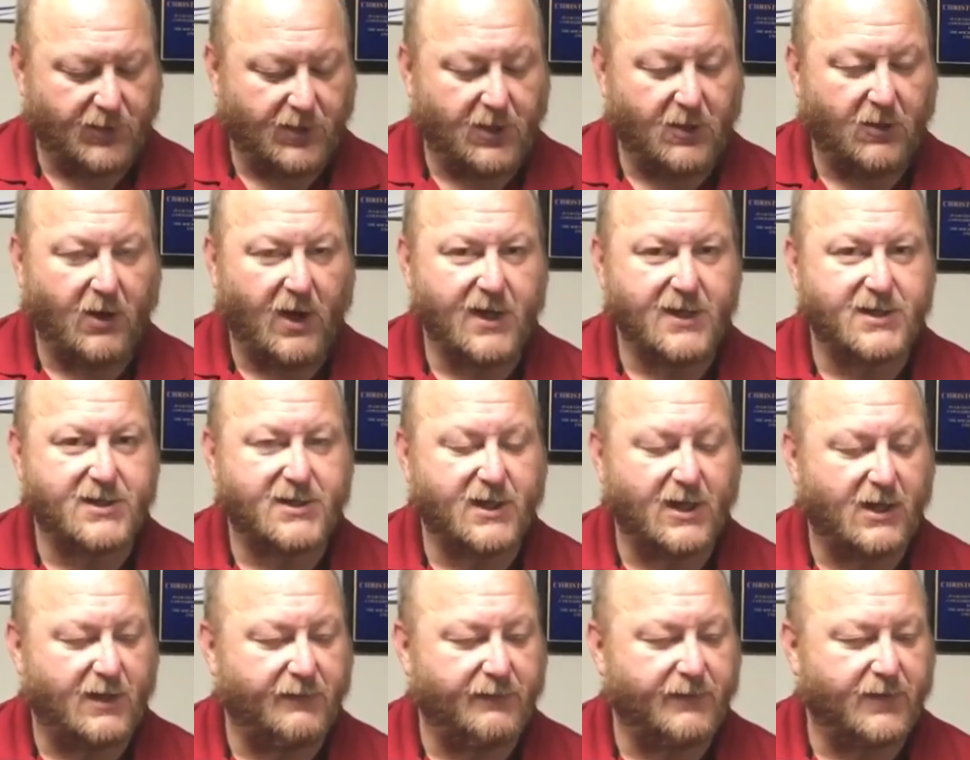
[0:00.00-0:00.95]
would go
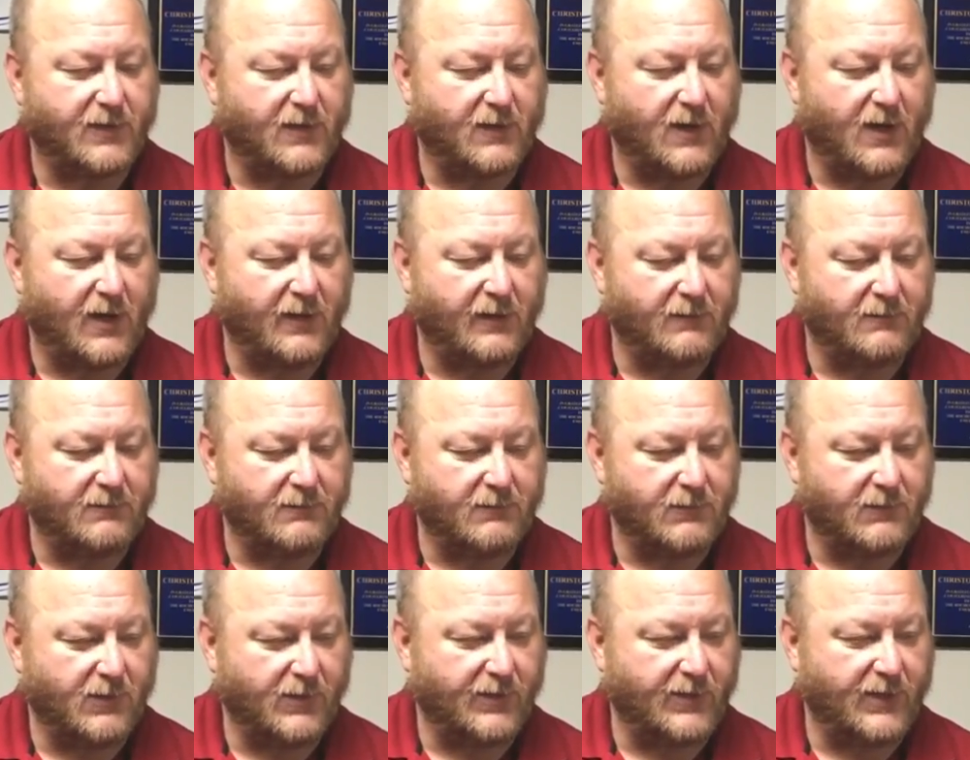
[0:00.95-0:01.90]
unsolved or
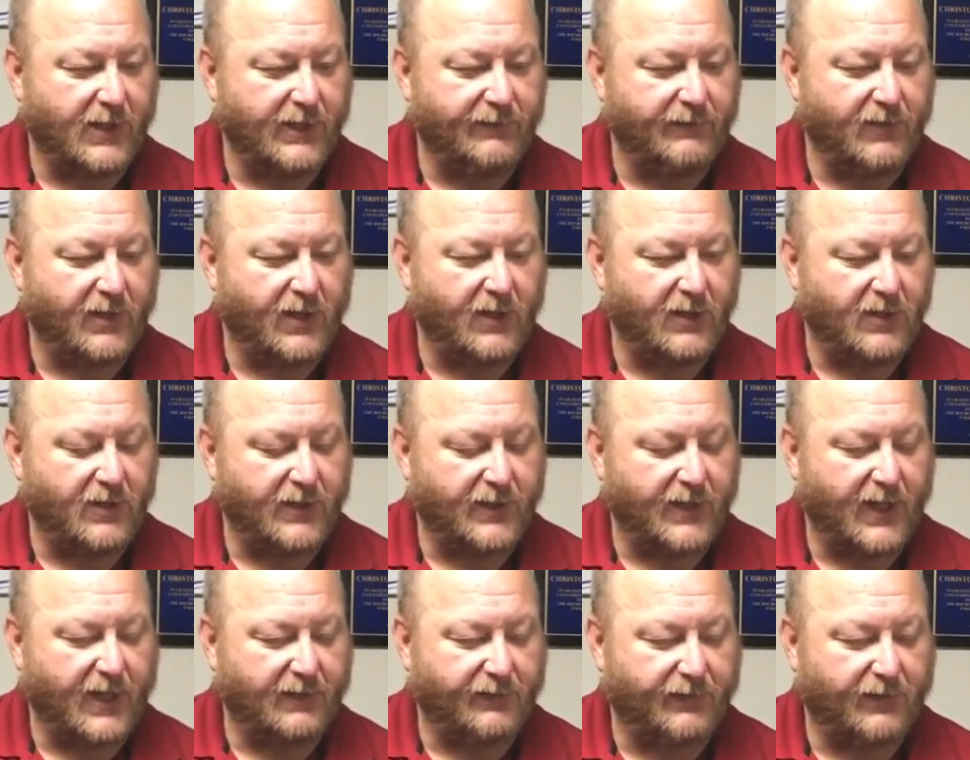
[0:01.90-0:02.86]
really even
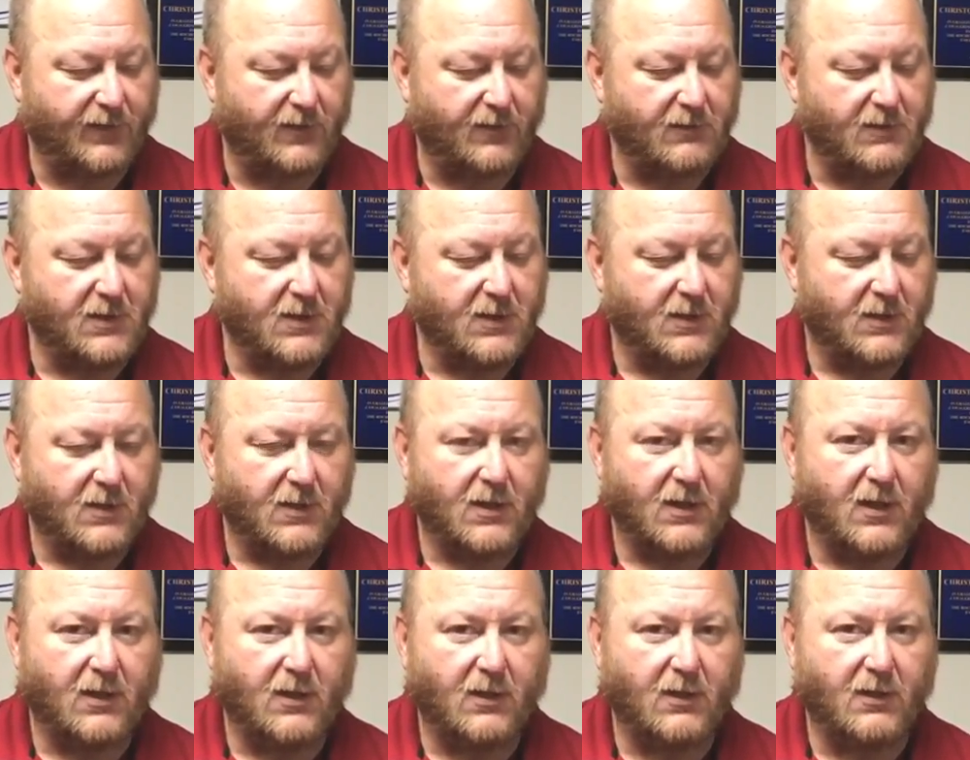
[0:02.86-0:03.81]
unlooked at for
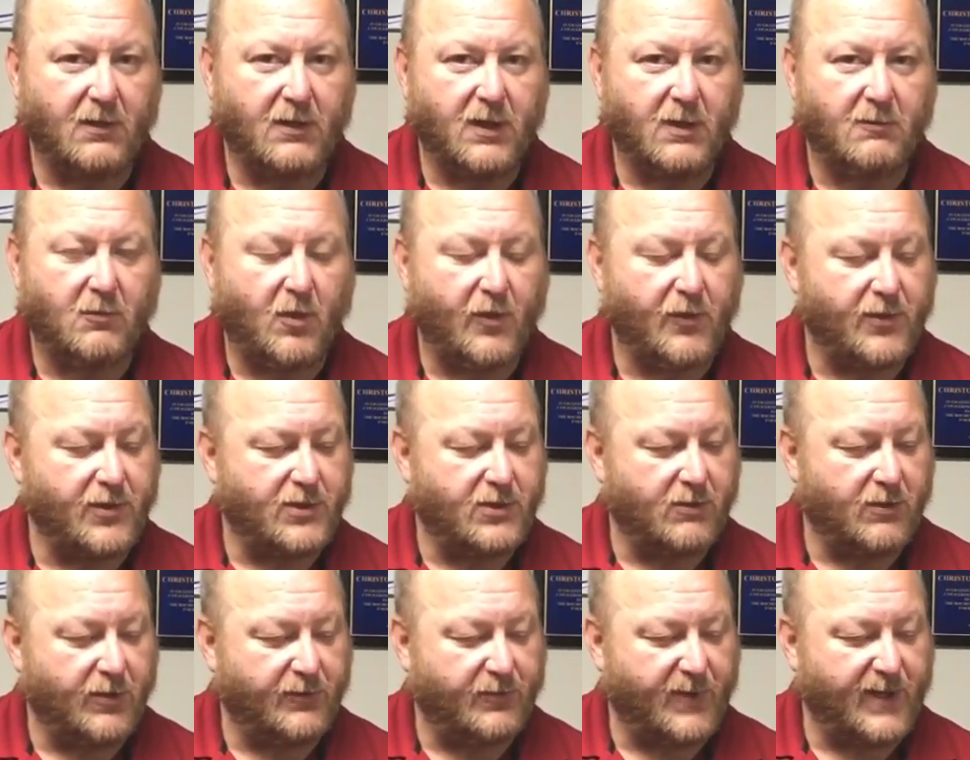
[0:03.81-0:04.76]
more than
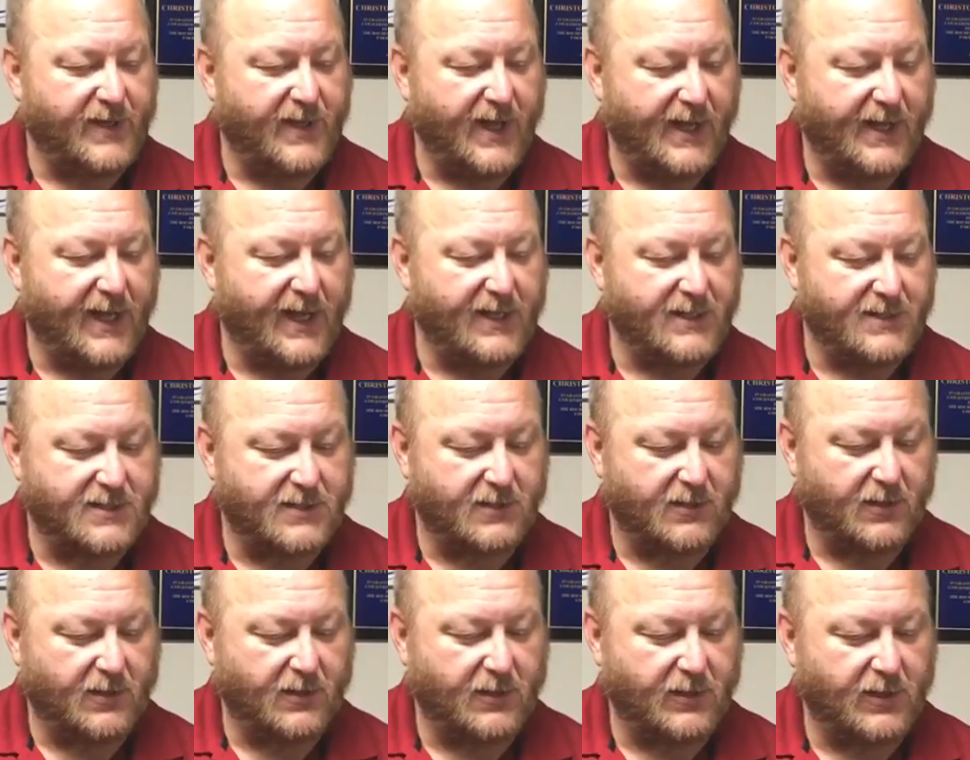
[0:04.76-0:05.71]
two or three decades
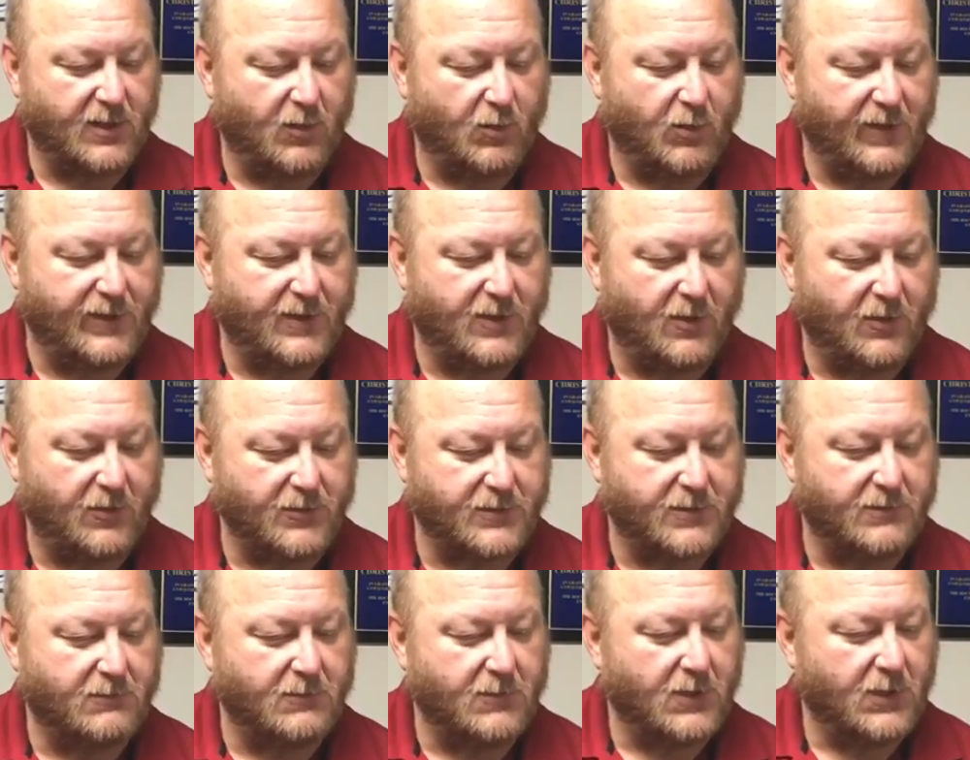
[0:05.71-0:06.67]
with
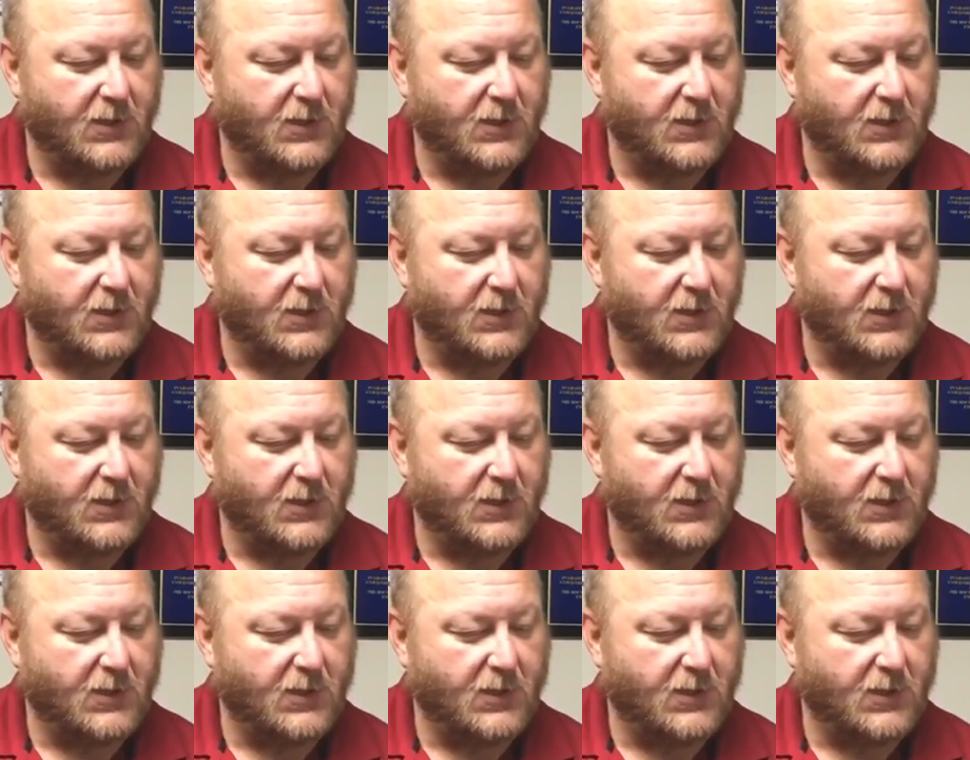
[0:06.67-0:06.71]
Colt.